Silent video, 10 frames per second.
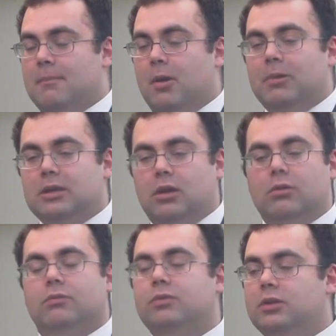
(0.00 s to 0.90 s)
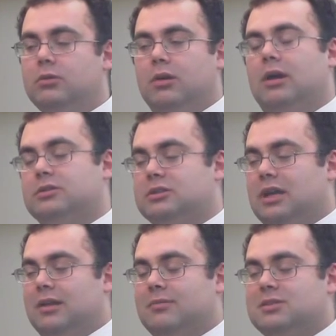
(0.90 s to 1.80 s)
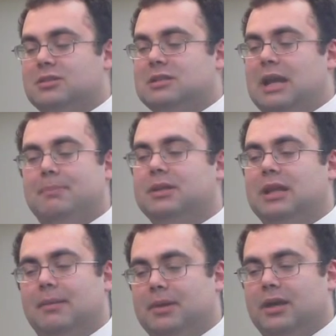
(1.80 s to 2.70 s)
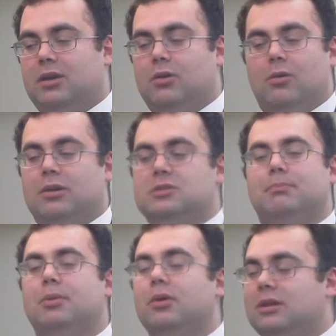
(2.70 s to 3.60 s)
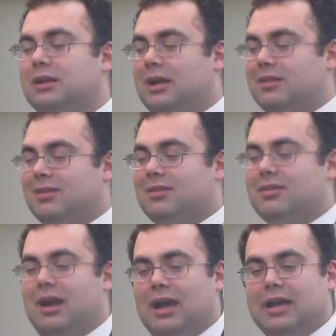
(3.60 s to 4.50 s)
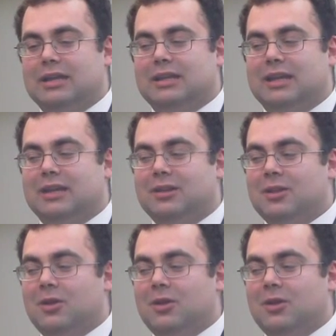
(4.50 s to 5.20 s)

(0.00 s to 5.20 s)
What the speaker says: But we don't view ourselves as an epidemic or as a burden on society